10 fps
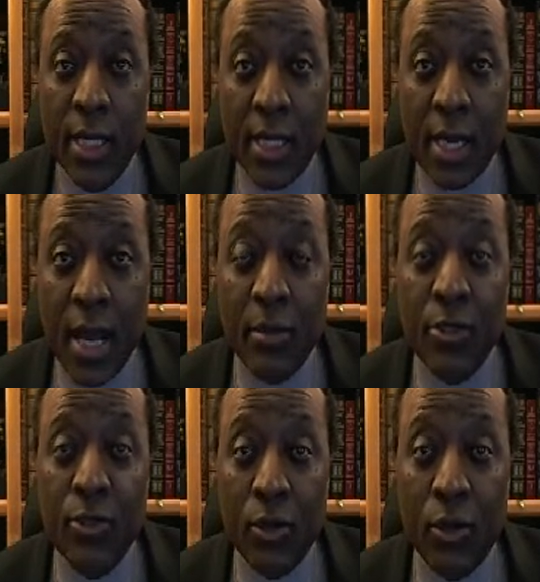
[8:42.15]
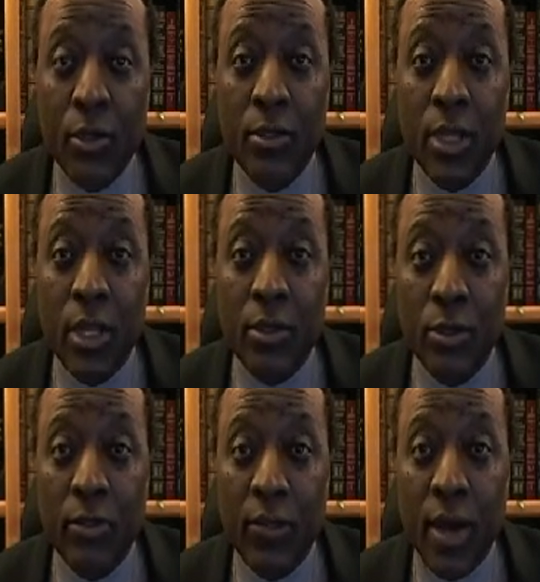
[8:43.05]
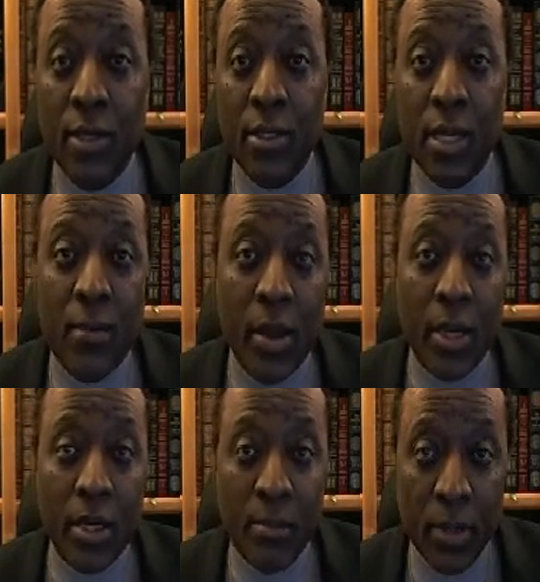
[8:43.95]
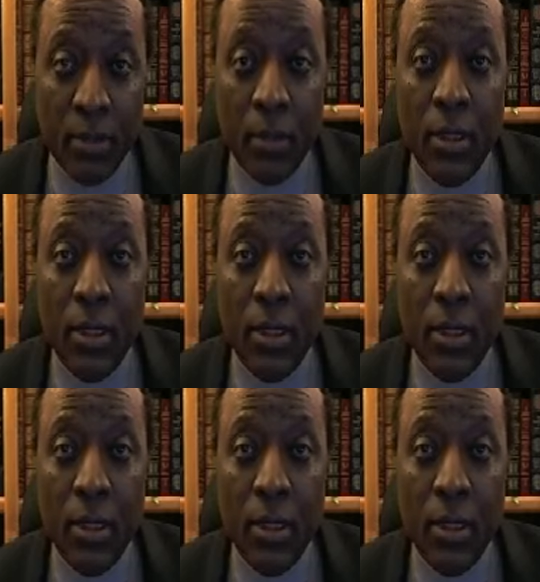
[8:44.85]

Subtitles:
the common good that unifies the American people,